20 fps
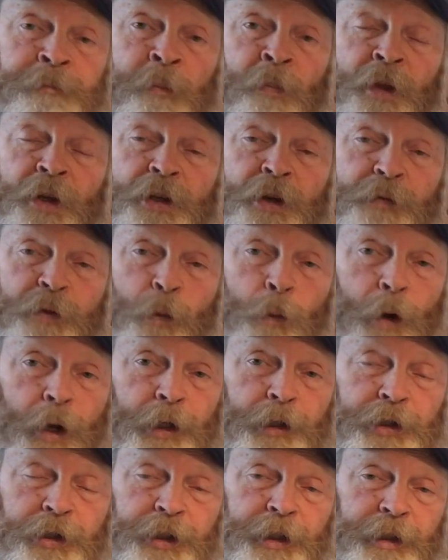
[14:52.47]
So if you
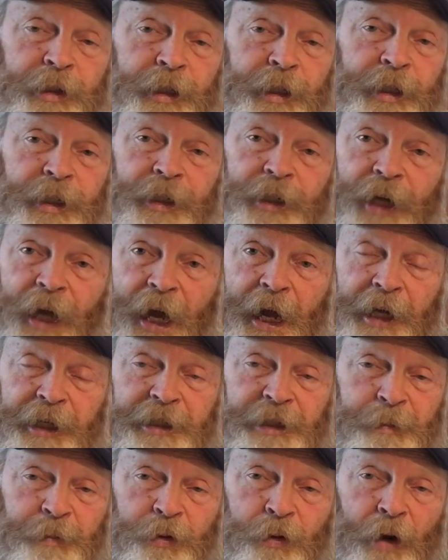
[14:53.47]
watched it, like,
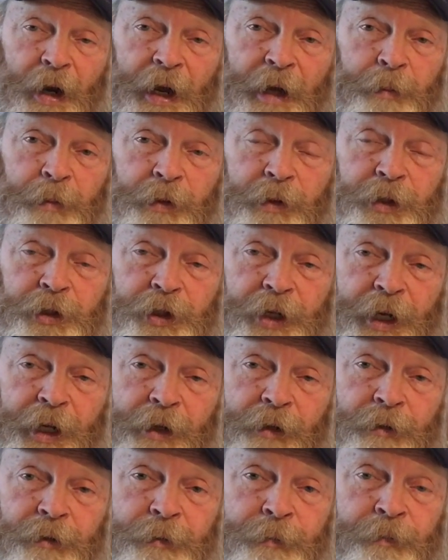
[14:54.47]
subscribe to the
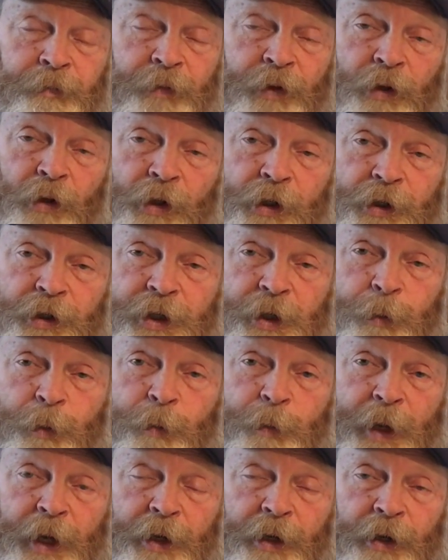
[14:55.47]
channel, look at some of
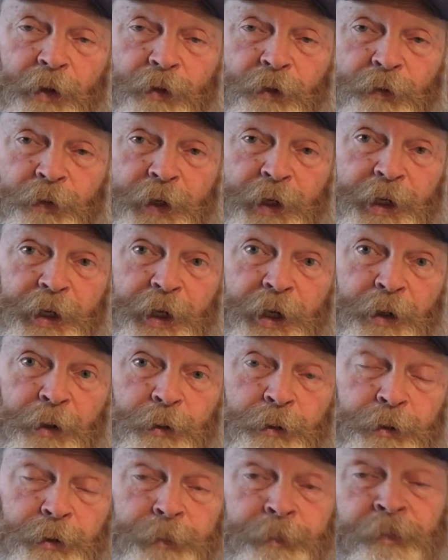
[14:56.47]
my other
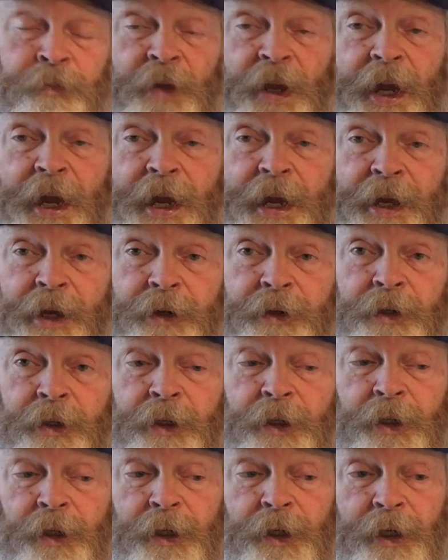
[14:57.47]
videos, and
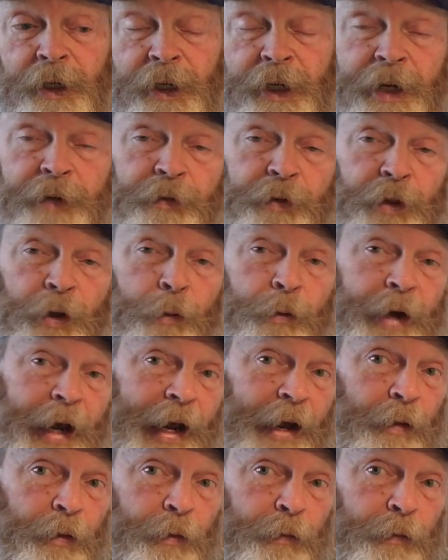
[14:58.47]
even though now they're